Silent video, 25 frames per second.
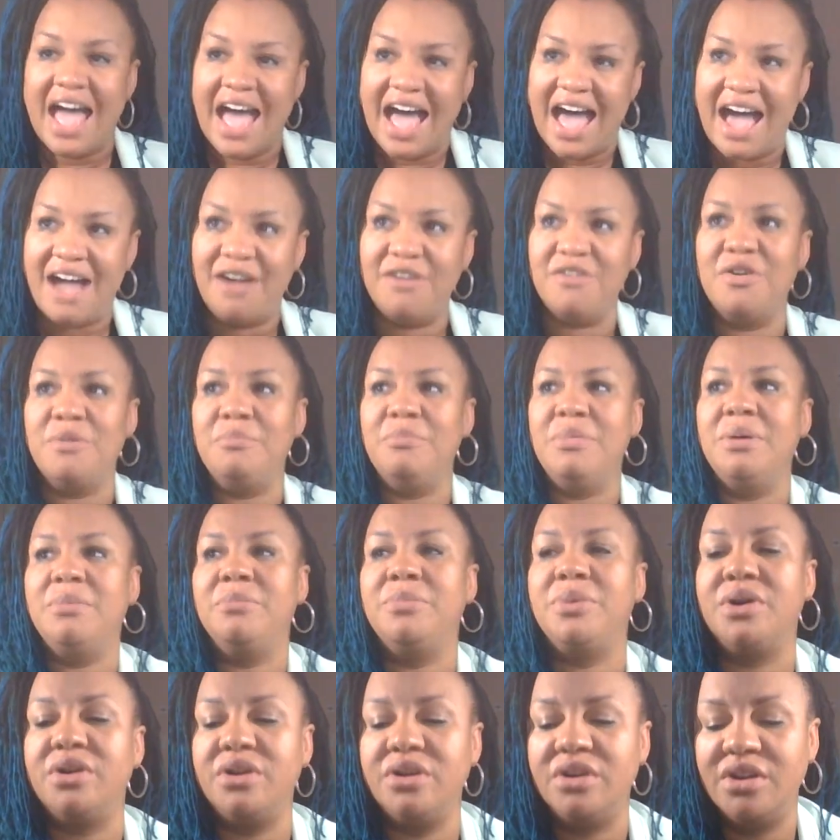I
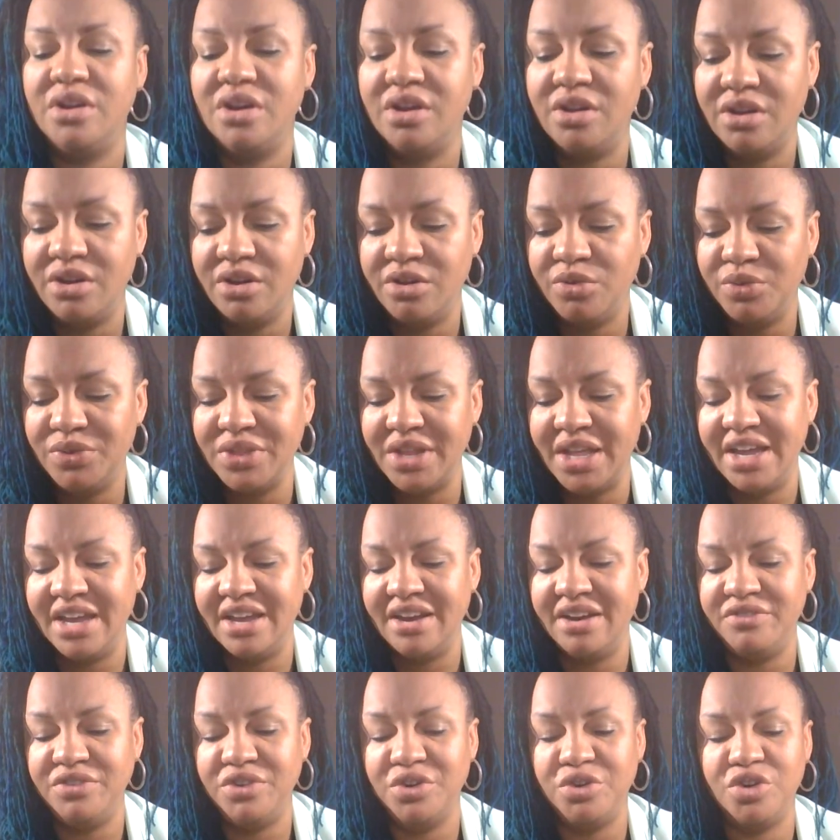remember when they
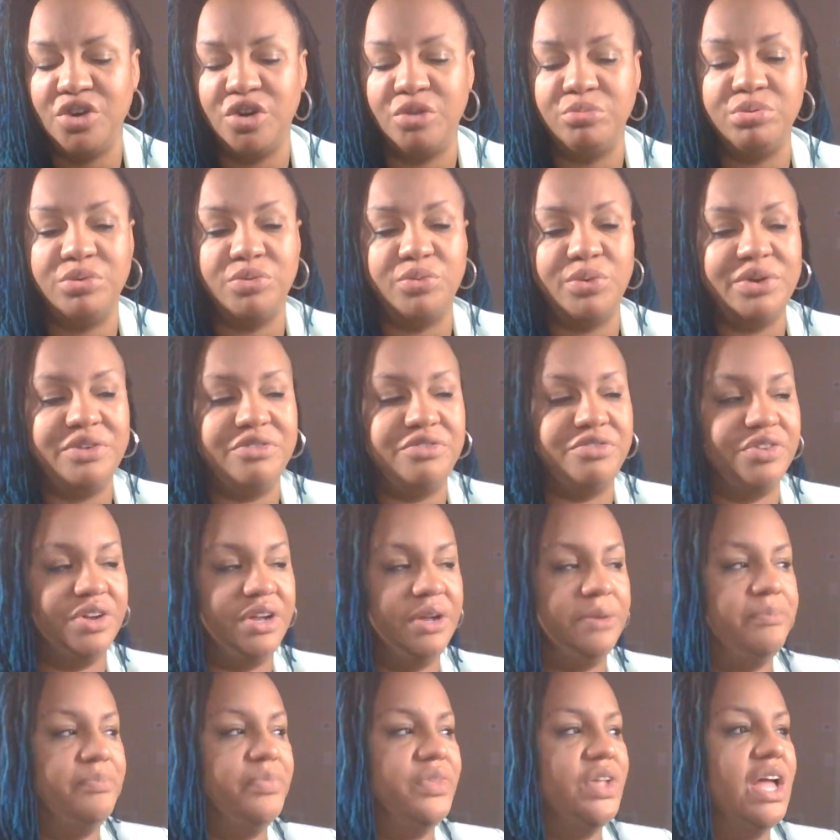interviewed Oprah
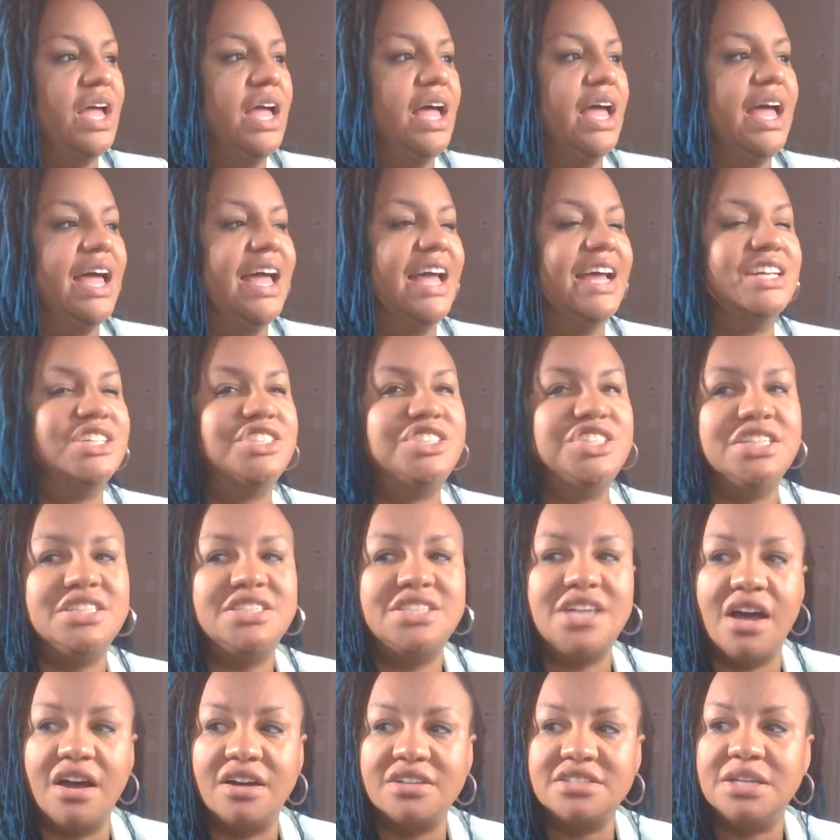Winfrey and she
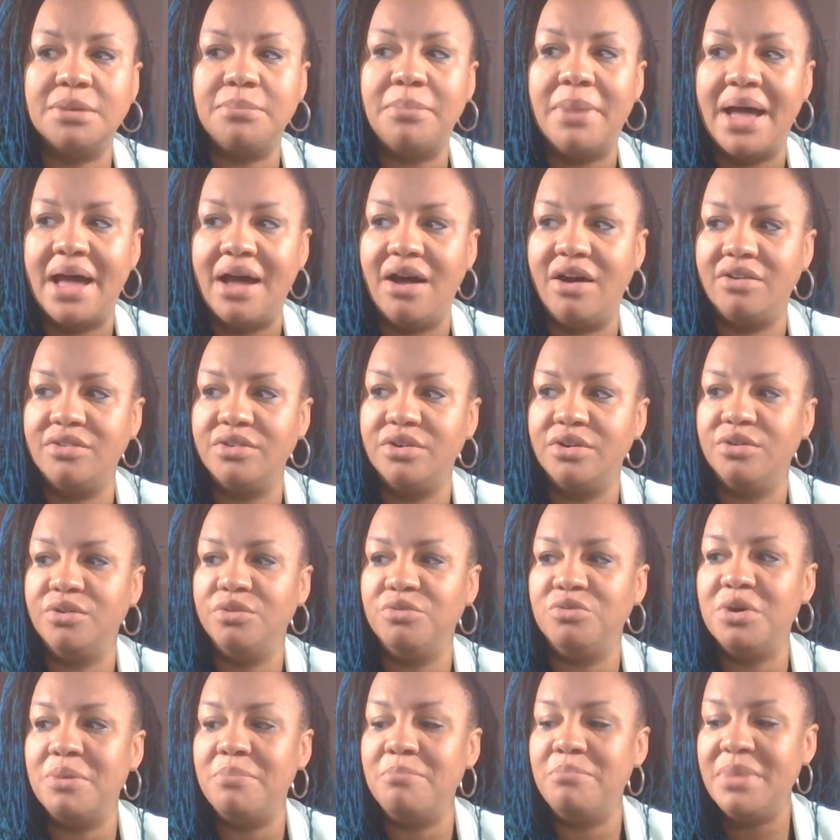talked about
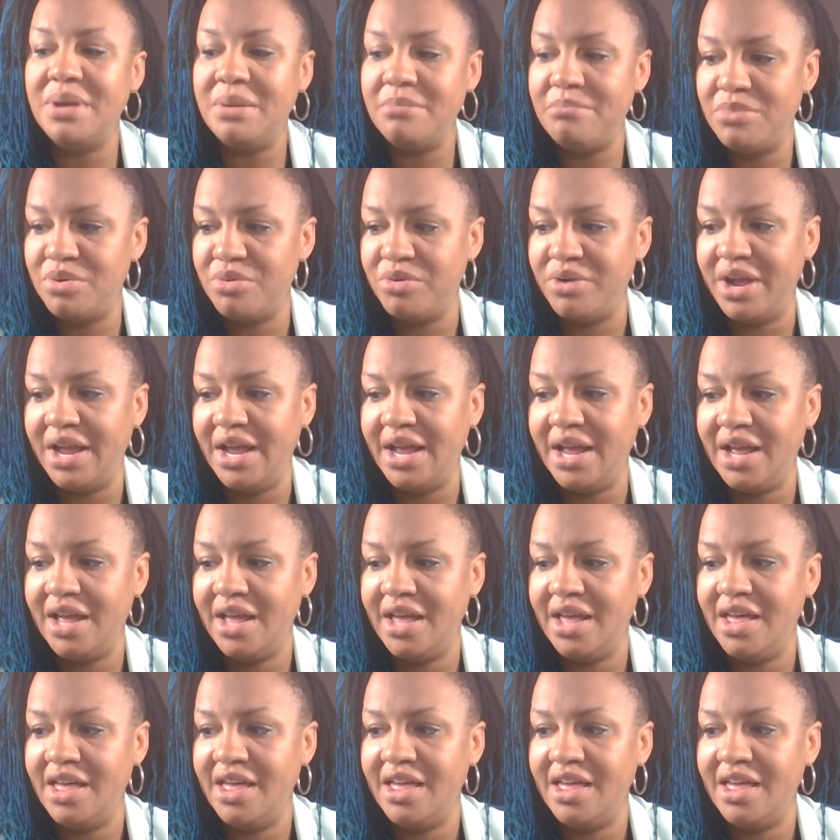remembering